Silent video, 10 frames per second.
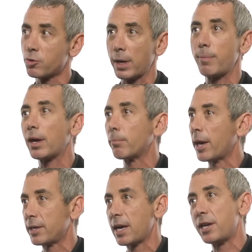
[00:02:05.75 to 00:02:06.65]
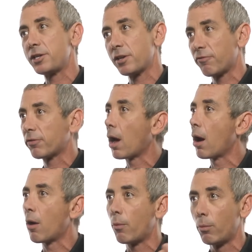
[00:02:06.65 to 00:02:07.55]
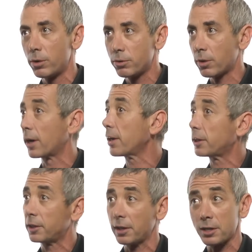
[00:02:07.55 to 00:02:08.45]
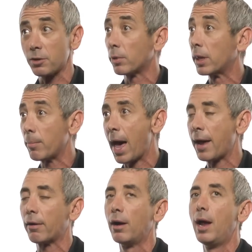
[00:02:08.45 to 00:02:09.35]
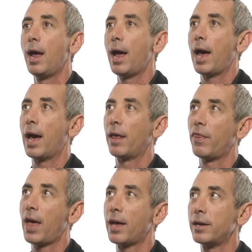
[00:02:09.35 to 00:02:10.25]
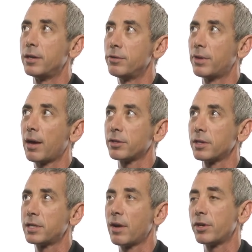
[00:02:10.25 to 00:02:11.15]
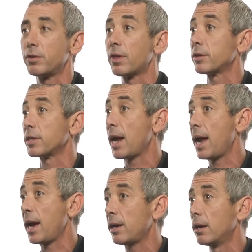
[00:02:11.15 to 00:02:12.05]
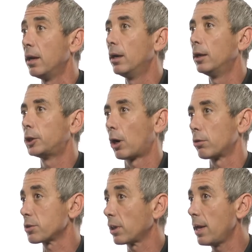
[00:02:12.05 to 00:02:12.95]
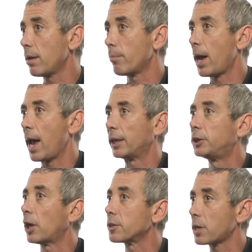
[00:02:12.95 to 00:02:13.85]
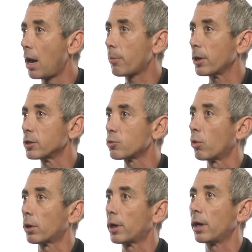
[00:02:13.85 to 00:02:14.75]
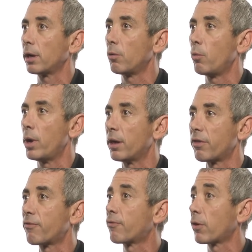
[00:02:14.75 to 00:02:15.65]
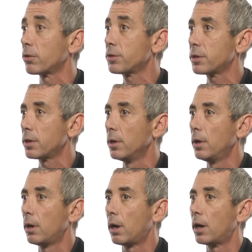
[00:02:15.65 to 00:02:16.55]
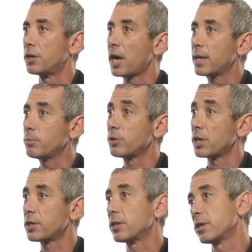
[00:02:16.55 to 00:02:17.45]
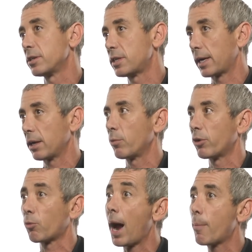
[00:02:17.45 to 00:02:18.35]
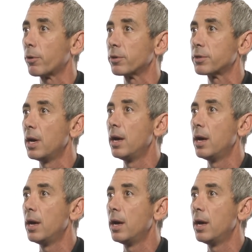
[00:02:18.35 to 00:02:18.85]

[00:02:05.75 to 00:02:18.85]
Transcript: dreaming, meditation, flow, drug addiction, doesn't really matter. And then in 2007, 2008, Charles Limb at Johns Hopkins, working with first uh, jazz musicians and second with rappers,